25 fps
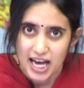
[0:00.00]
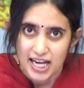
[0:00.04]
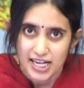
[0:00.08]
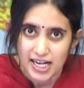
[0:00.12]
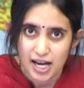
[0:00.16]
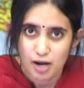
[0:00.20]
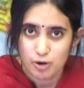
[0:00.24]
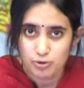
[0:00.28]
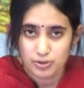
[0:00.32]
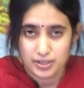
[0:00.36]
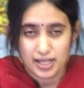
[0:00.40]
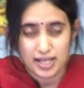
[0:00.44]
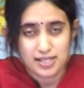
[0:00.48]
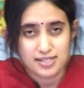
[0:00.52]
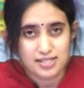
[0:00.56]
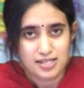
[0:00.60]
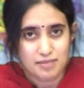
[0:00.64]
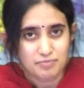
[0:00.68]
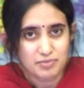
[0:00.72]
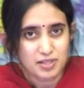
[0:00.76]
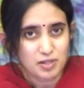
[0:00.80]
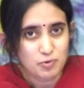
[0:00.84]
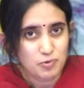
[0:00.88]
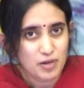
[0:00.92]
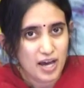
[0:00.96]
Now that's
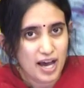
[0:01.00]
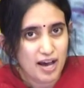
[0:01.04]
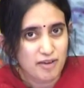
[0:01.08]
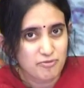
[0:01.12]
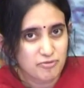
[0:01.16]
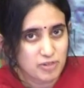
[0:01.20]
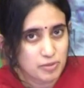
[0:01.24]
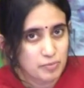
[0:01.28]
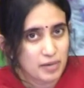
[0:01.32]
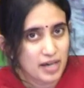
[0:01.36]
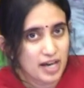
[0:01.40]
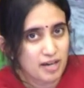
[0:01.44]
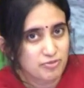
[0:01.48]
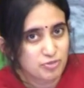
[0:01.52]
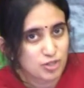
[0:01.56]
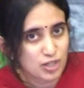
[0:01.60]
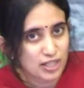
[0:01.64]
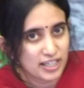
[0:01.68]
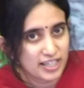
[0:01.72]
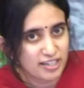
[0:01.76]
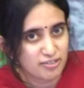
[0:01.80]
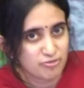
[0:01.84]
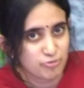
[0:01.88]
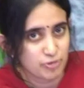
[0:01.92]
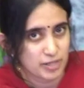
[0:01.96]
something we, have, we may have to
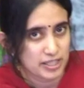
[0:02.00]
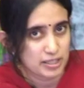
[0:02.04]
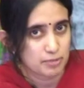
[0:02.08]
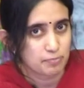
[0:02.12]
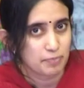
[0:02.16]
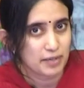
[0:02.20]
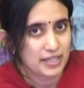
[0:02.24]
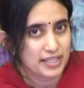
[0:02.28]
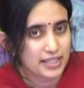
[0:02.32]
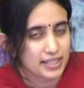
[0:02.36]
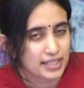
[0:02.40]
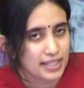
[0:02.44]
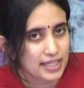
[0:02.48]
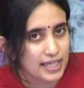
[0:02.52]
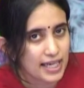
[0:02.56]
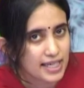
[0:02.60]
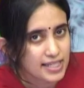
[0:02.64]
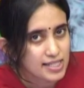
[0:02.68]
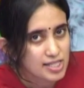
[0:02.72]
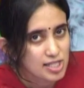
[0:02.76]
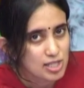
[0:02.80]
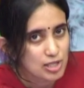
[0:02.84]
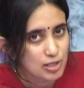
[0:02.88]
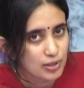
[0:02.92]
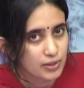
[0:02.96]
live with but
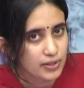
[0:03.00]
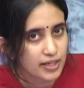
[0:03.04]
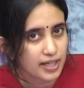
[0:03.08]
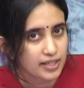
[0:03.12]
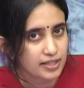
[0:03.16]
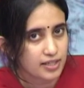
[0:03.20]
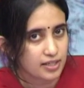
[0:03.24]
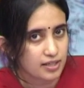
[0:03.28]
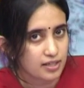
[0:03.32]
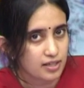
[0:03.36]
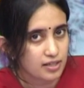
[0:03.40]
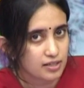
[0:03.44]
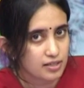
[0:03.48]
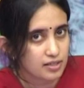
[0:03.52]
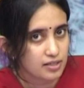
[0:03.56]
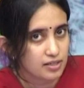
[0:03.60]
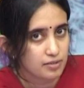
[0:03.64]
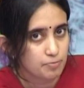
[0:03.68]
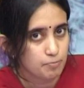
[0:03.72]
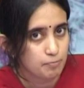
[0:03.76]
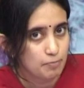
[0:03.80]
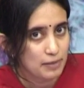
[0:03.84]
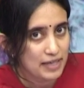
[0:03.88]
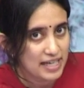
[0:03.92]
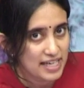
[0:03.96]
let's look at another
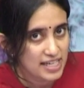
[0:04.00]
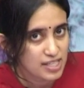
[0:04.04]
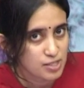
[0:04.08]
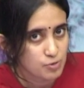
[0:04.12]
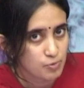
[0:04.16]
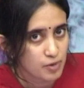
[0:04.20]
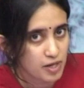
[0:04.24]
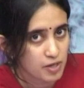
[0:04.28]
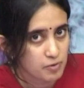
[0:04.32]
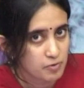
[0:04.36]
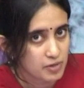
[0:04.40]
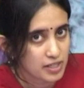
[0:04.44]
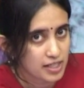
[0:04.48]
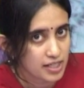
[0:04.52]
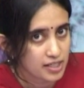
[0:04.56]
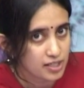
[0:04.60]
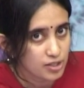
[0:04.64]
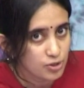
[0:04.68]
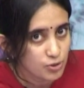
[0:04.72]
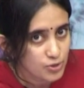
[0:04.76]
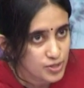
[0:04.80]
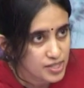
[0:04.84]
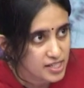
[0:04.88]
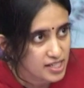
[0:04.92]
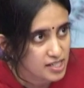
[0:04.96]
place where we can
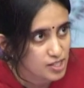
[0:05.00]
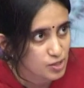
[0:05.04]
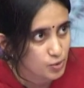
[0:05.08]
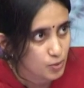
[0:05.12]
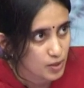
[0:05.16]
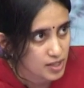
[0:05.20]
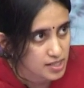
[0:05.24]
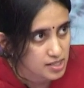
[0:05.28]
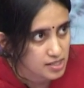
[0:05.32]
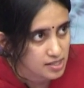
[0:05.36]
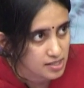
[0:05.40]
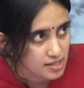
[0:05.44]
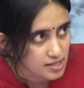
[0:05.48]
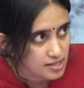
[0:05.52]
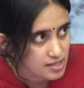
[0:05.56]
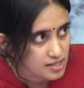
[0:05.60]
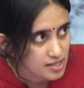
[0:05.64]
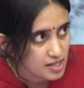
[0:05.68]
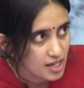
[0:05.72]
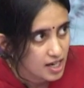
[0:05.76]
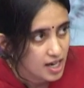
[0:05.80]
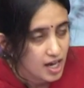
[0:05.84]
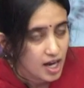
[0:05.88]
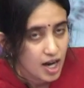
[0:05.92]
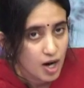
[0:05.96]
use these questions
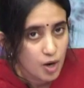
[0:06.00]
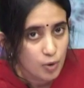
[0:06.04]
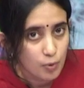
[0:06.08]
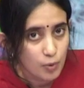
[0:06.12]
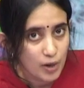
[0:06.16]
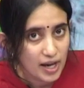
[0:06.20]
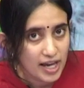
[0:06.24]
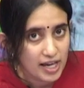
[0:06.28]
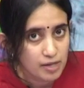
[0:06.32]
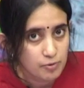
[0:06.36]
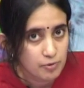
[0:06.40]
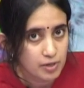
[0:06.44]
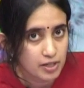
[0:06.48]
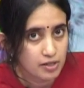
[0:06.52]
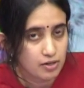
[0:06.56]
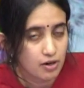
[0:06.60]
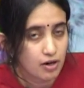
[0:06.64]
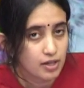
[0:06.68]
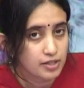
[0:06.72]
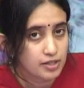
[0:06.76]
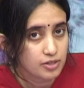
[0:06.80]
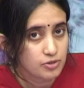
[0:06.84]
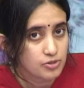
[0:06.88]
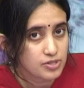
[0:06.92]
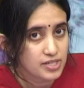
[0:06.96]
where we are
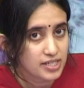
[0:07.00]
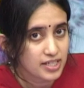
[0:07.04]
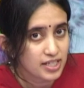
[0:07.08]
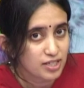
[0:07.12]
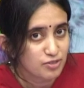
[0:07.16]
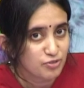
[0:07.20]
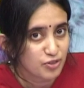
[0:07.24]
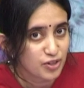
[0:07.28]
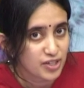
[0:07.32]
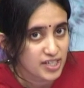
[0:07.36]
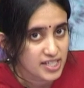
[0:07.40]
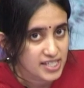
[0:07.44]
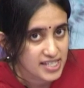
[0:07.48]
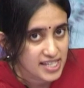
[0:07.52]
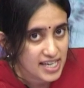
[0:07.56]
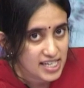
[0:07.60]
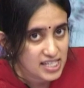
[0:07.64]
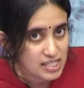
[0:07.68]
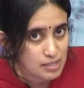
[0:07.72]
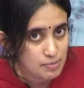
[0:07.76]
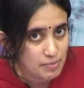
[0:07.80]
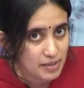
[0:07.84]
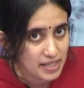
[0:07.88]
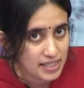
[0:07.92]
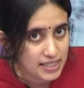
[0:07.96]
not using it for
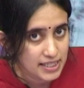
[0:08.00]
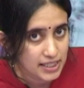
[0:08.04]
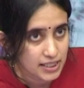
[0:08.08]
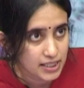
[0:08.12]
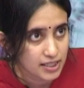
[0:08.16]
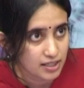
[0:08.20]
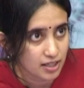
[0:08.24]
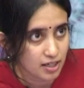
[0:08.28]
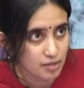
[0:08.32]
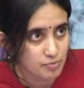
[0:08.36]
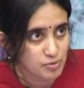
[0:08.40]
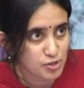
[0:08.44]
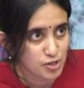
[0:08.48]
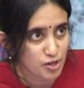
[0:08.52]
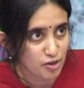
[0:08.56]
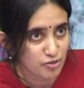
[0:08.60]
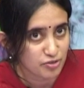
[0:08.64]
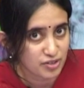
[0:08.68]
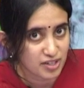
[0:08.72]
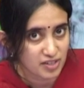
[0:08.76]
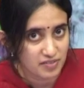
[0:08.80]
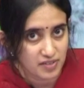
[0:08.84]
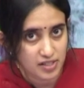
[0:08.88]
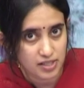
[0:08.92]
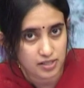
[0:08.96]
assessment in terms
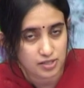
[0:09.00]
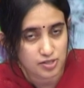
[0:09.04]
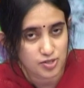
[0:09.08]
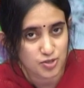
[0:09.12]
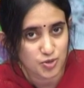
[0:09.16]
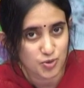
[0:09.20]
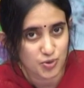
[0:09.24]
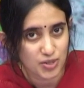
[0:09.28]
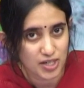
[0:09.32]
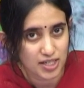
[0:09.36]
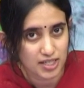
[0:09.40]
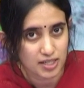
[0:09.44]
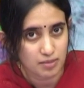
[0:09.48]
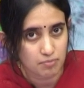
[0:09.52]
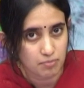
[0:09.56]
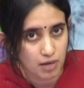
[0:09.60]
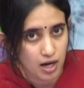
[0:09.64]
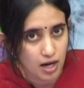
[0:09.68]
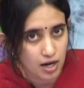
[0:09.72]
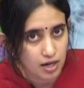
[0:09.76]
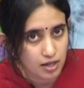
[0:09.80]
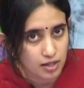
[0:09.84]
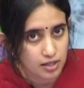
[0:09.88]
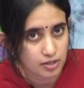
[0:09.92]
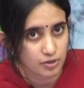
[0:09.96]
of giving the student a
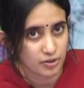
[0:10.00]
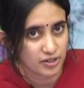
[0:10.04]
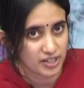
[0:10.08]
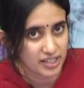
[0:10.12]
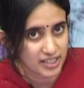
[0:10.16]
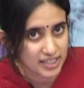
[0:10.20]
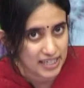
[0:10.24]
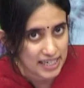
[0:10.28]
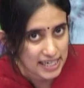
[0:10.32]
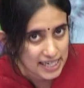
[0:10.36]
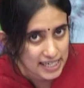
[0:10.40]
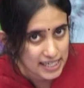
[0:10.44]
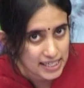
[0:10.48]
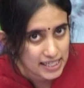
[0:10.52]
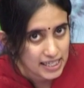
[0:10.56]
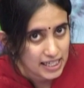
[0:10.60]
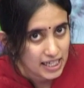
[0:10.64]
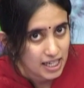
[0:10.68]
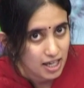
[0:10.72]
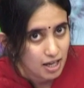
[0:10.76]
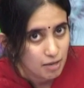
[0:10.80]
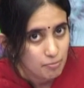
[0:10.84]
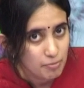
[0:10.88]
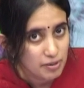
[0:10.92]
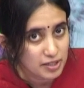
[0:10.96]
mark or a grade
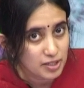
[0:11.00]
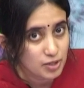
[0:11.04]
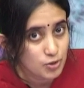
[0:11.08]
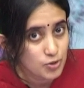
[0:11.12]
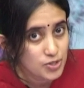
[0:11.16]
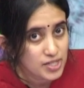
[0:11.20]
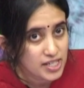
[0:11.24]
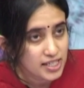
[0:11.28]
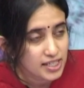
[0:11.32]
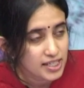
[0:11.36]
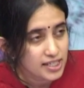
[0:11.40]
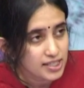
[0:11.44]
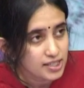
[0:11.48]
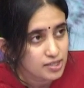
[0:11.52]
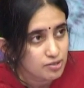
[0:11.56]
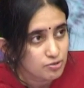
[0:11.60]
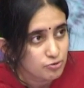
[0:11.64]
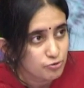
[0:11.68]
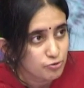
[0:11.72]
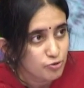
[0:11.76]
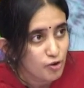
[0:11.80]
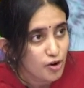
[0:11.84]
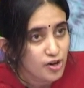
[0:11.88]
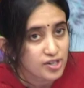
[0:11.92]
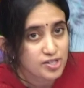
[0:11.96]
but using it
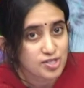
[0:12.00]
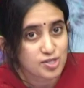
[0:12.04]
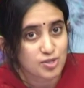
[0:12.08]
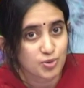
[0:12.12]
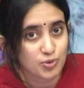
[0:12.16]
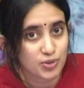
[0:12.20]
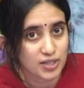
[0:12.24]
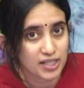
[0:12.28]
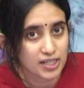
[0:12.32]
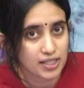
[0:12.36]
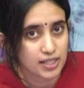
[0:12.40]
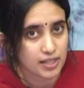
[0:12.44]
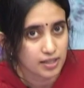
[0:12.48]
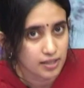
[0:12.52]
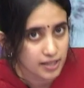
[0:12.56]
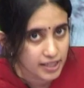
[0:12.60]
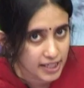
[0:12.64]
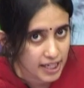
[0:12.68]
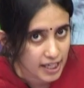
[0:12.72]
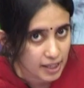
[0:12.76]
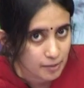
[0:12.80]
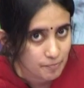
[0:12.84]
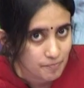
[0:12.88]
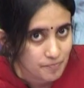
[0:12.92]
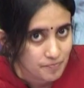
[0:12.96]
for student
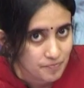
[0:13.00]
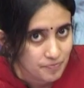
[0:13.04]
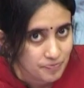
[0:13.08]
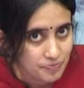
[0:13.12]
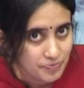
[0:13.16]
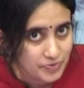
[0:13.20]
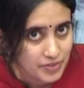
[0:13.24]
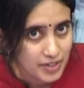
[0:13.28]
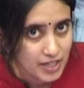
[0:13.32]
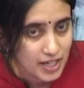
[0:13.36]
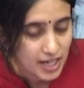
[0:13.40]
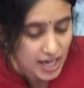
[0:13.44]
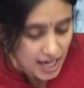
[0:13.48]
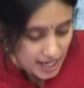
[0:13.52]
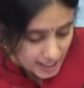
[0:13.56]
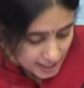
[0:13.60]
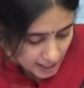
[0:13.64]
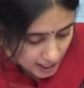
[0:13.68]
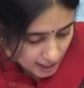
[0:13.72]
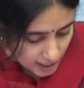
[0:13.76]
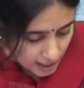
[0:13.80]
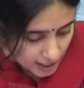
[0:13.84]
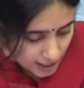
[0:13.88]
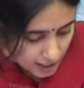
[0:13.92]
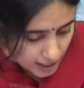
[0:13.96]
learning.
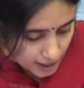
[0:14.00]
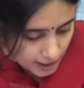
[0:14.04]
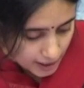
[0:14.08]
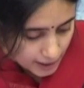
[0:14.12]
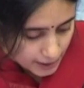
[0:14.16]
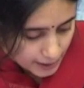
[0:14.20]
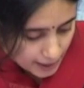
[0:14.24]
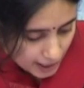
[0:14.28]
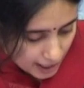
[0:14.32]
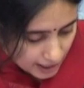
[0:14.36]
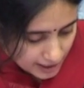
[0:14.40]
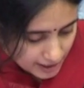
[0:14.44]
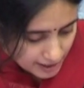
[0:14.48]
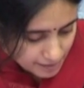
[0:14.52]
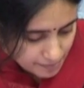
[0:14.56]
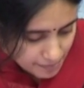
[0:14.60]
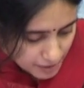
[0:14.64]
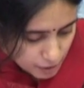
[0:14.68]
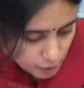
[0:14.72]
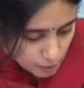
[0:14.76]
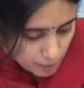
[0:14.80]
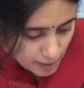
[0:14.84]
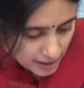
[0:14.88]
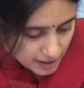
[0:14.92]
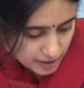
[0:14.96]
Now uh, let me
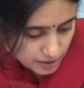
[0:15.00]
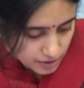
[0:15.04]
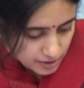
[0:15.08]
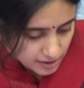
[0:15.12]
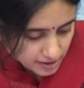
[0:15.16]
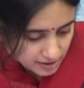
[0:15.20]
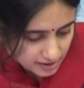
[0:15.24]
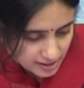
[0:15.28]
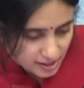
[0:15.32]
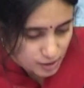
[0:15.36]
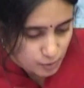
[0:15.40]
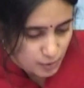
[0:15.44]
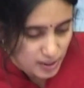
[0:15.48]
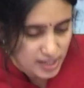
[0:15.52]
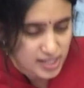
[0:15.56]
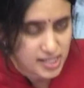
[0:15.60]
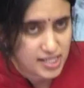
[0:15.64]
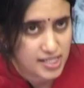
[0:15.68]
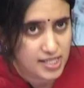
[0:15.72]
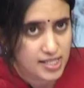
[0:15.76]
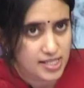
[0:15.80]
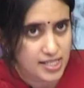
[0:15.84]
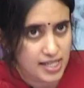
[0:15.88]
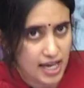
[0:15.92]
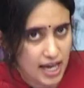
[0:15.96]
go back to the three questions.